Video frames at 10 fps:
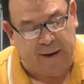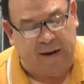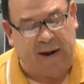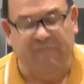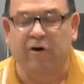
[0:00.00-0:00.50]

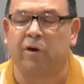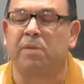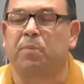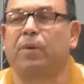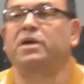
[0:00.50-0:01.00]
and I've heard it
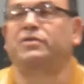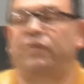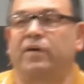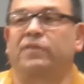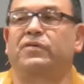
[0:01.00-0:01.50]
preached
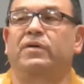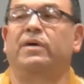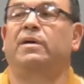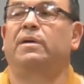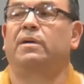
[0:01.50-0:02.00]
this,
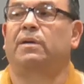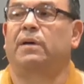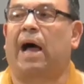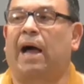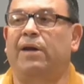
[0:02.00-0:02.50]

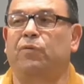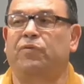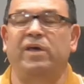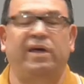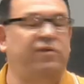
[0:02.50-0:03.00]
I don't
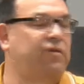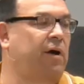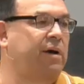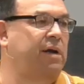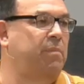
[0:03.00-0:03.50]
think he's
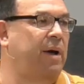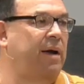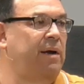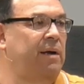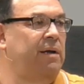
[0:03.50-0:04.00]
talking about
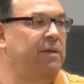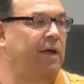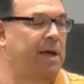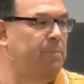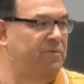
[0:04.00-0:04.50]
the
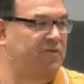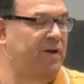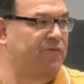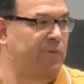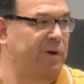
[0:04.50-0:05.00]
cup of
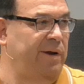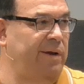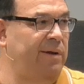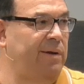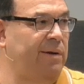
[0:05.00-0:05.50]
suffering.
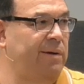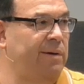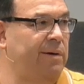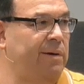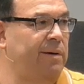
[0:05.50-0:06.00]

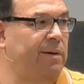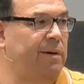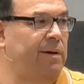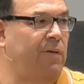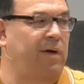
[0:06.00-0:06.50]

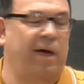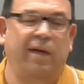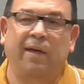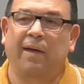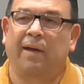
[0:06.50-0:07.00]
Okay?
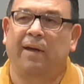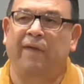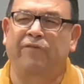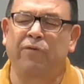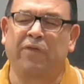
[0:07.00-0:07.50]

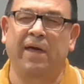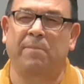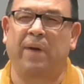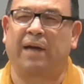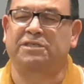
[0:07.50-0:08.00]
If you think
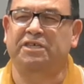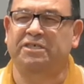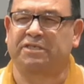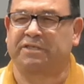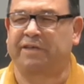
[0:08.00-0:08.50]
about it, Jesus
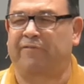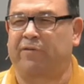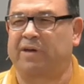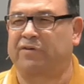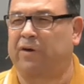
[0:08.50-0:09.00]
suffered
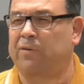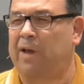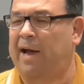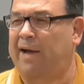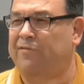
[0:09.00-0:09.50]
his whole life.